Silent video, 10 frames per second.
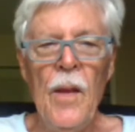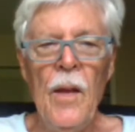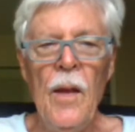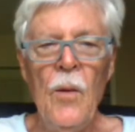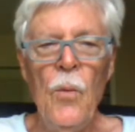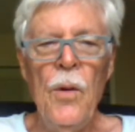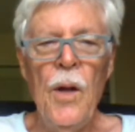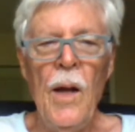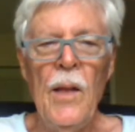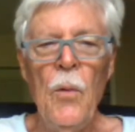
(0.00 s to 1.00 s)
and would
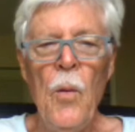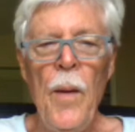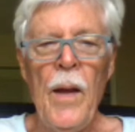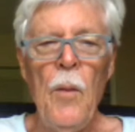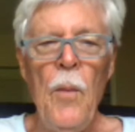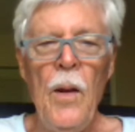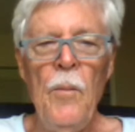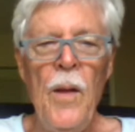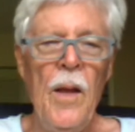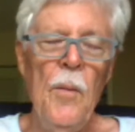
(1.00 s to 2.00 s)
highly
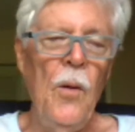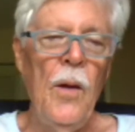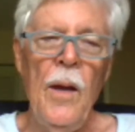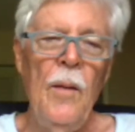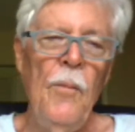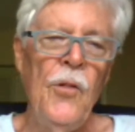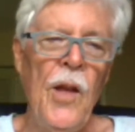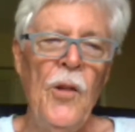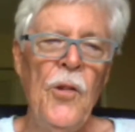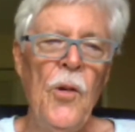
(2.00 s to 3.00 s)
recommend them. Okay,
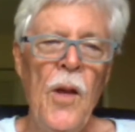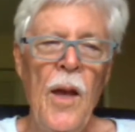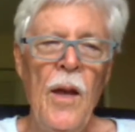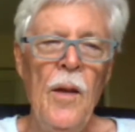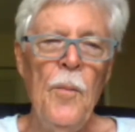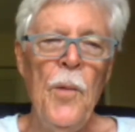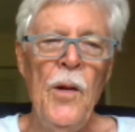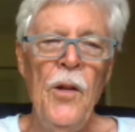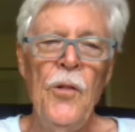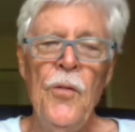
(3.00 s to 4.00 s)
sounds okay,
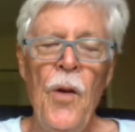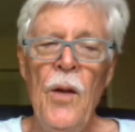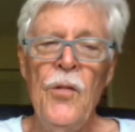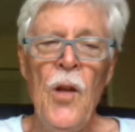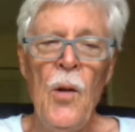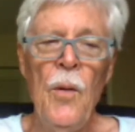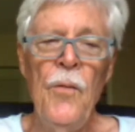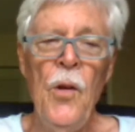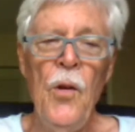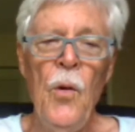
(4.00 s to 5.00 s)
but it is a 5-star
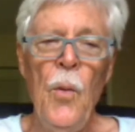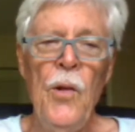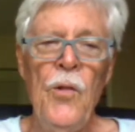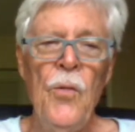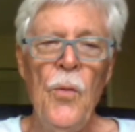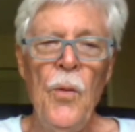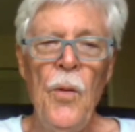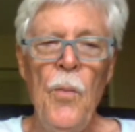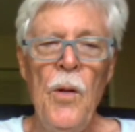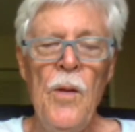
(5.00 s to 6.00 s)
review, which
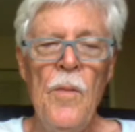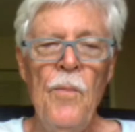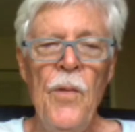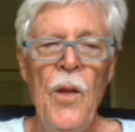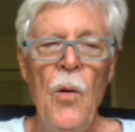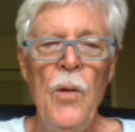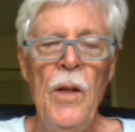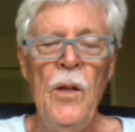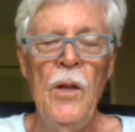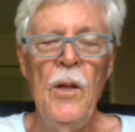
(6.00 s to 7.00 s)
we've been
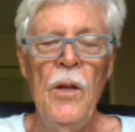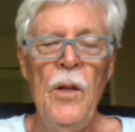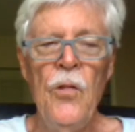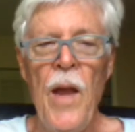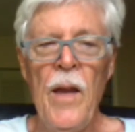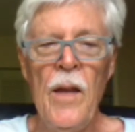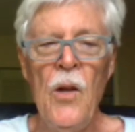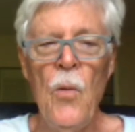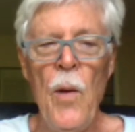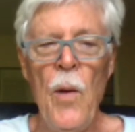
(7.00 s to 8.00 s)
noting to take
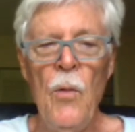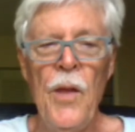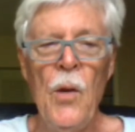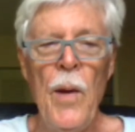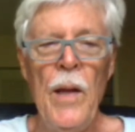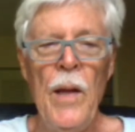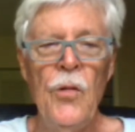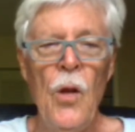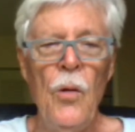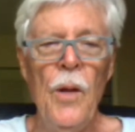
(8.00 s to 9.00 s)
with a grain of
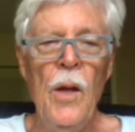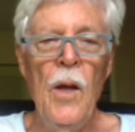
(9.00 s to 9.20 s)
salt.